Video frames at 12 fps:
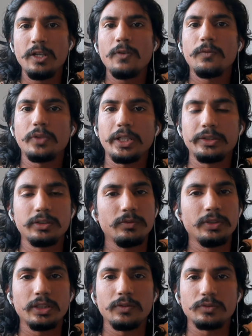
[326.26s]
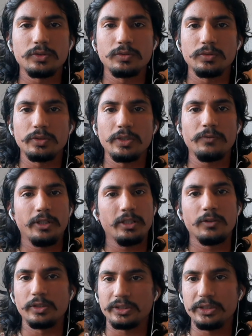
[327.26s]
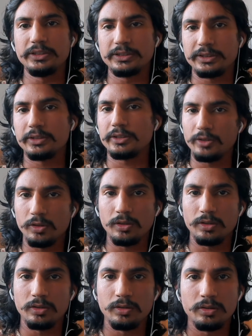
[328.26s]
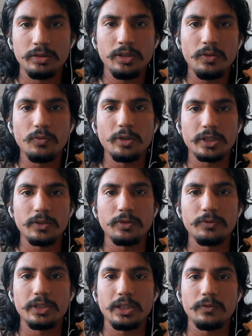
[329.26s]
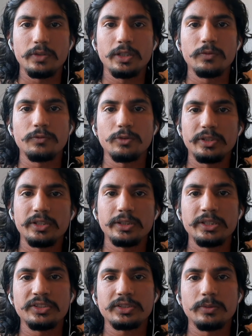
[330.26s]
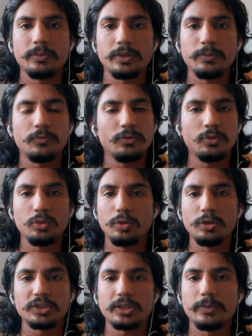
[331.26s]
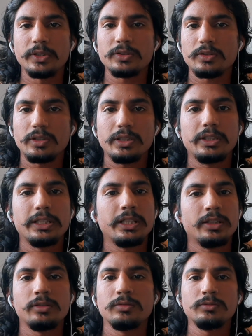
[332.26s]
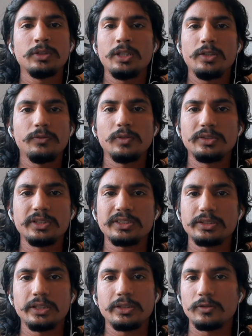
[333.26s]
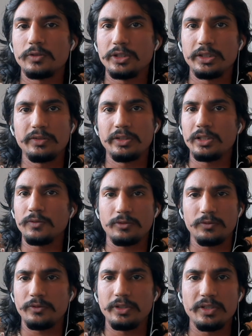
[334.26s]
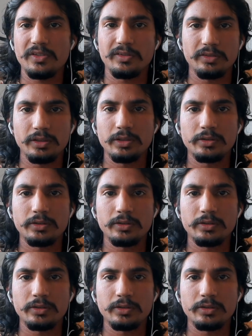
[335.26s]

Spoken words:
final we have to defend our thesis and all whatever we have done for the whole semester, and then we'll just get our degree after finishing that.